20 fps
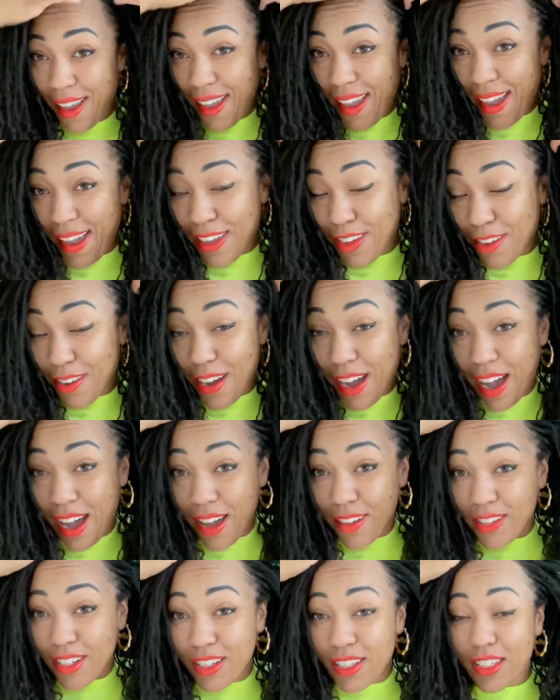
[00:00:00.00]
And you
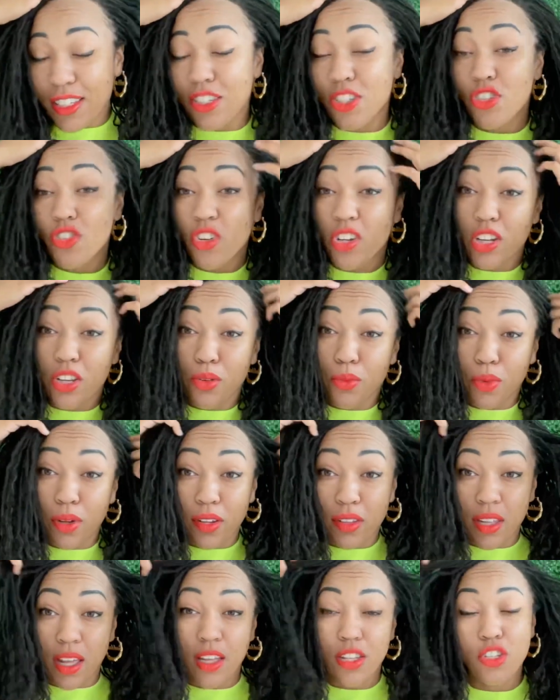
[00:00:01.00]
have to just treat it
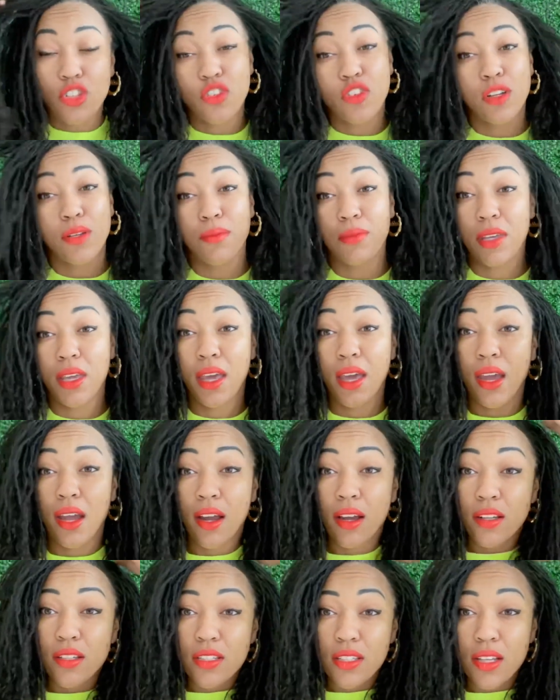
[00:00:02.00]
with extreme
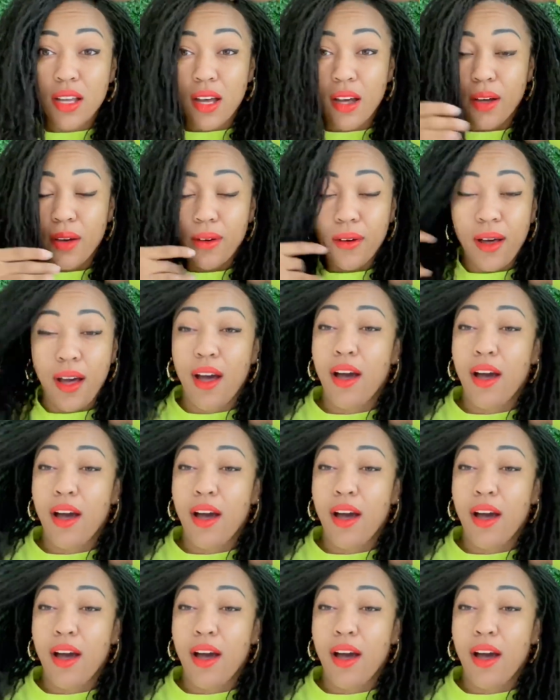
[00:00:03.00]
care. So